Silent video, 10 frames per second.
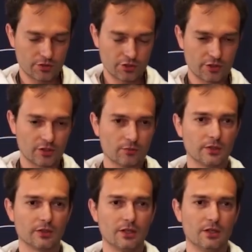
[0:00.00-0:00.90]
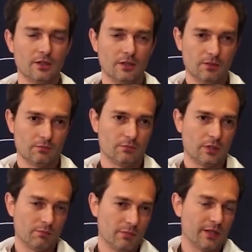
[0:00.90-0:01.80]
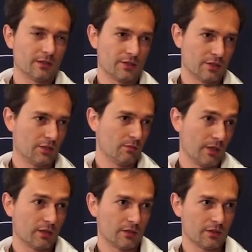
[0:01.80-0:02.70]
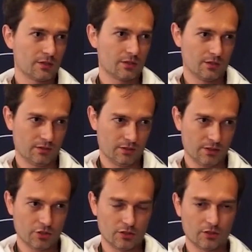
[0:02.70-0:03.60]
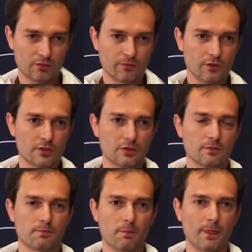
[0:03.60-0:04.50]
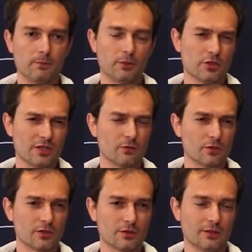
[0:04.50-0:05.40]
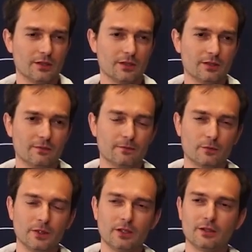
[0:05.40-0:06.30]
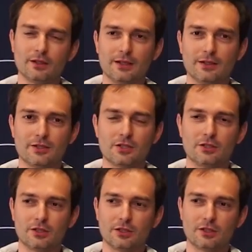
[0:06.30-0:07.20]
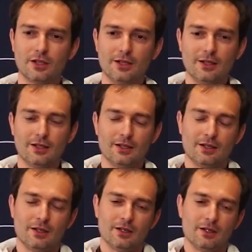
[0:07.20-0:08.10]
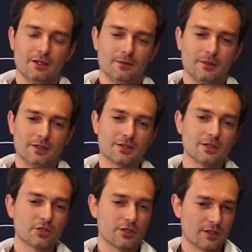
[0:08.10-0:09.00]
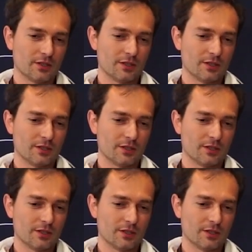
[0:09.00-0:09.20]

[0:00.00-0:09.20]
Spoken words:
engineering, but my main, let's say, domain is side channel and faults. And because for me, I considered it's interesting.